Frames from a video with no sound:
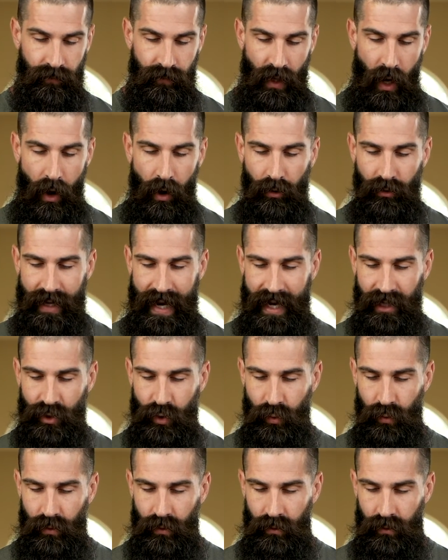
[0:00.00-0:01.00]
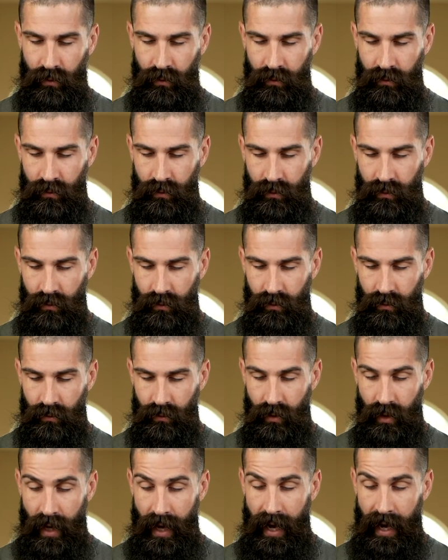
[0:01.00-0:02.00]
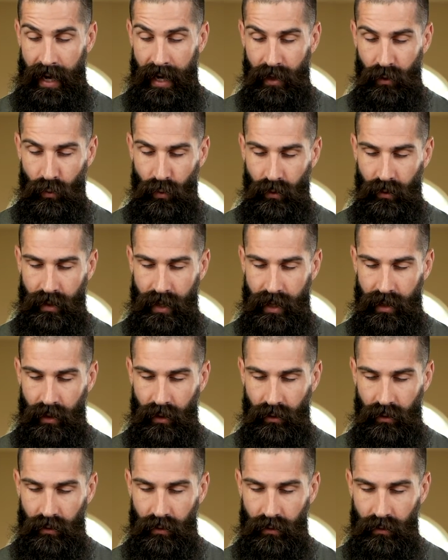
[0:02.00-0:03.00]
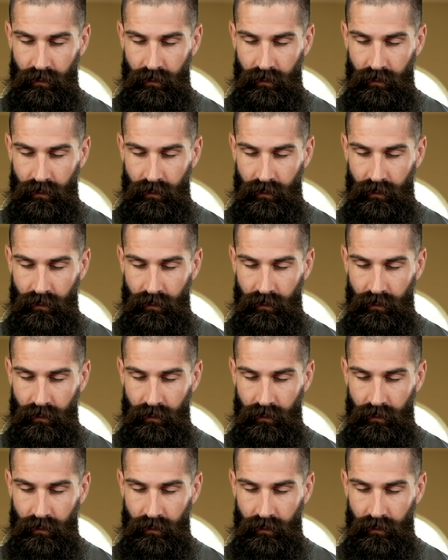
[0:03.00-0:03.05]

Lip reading: all natural and organic.